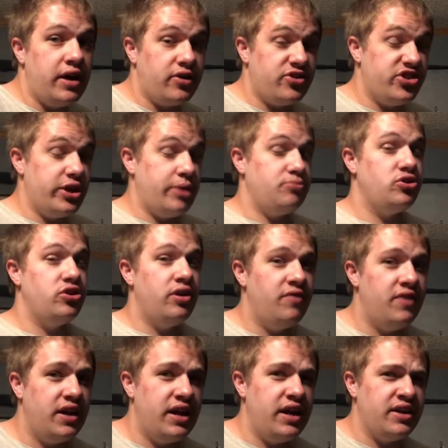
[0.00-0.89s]
exception of
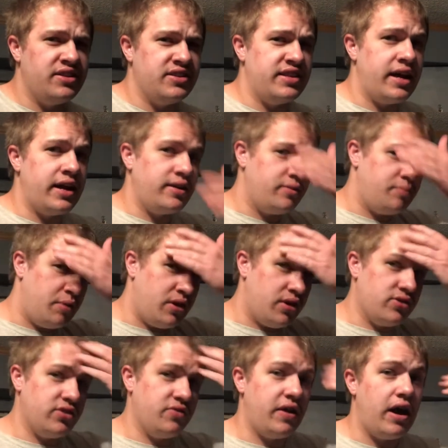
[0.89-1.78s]
it is that it's
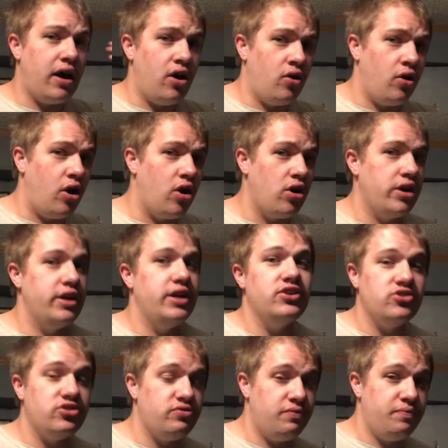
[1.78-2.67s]
because of how hard it
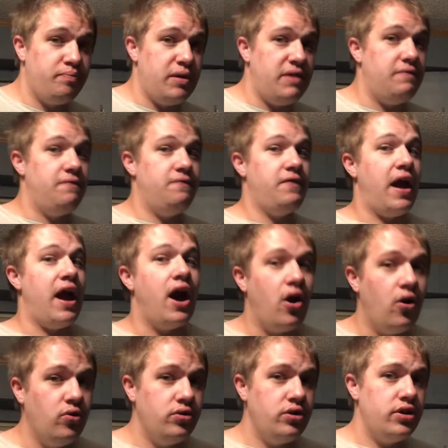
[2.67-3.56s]
is to be
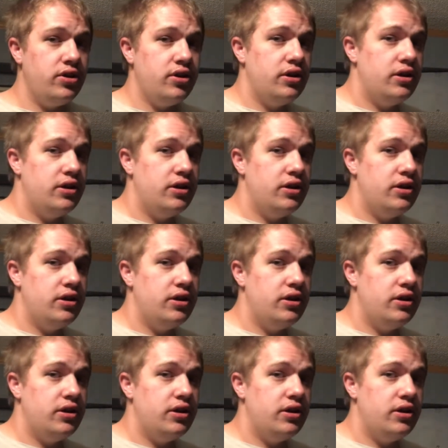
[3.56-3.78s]
found.